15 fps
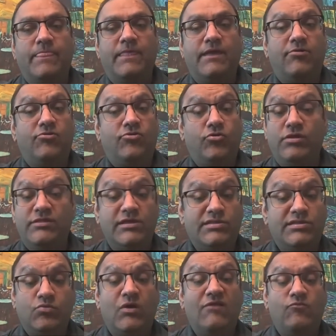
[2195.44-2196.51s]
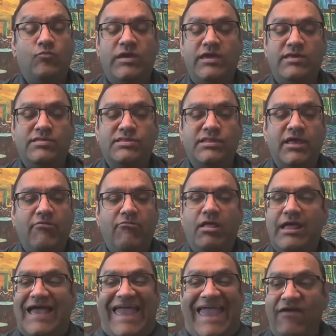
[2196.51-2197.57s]
during these 12 weeks,
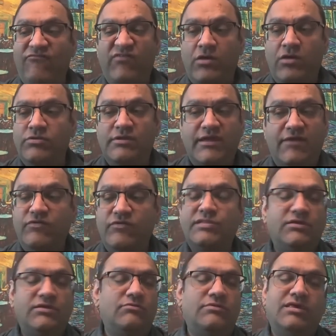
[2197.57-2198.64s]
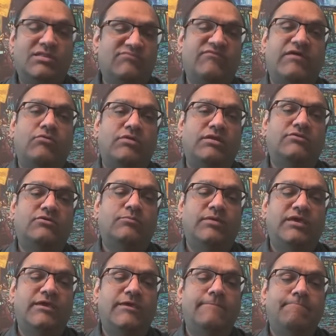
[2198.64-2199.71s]
I have found that every student has found it to
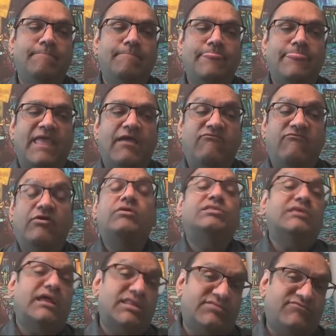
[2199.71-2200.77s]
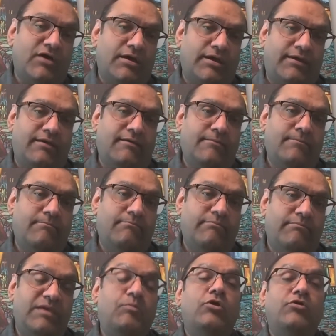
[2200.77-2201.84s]
be very satisfying. Being
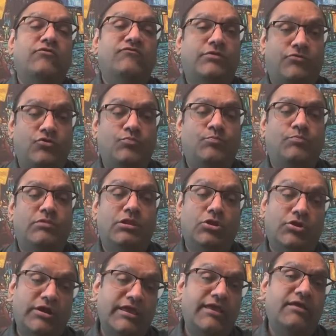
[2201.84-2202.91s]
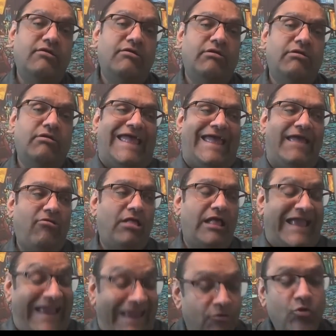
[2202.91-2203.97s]
part of a group learning, a
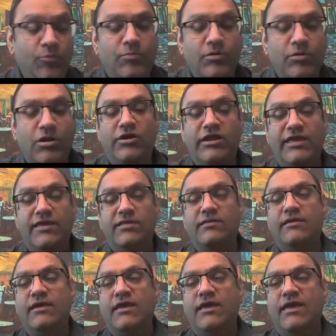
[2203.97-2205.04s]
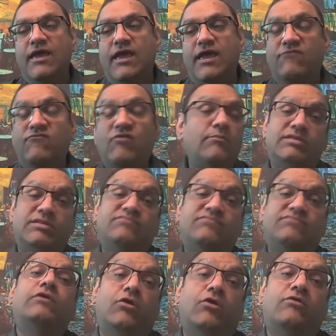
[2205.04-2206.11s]
group learning environment is very
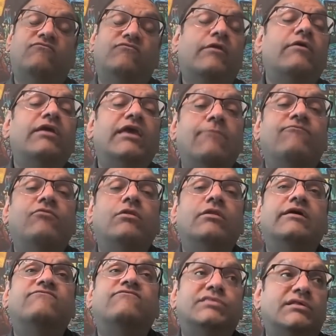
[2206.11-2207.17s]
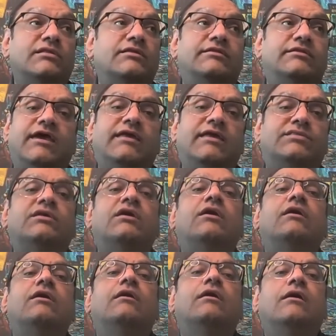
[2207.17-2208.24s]
good, very helpful. It facilitates
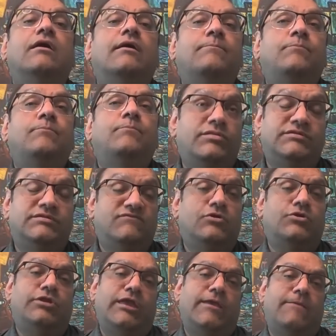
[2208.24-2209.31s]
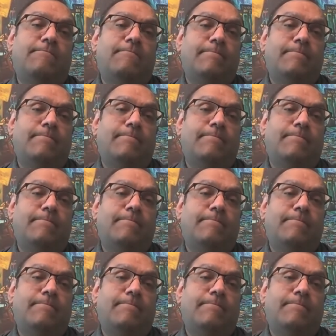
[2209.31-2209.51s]
positive learning.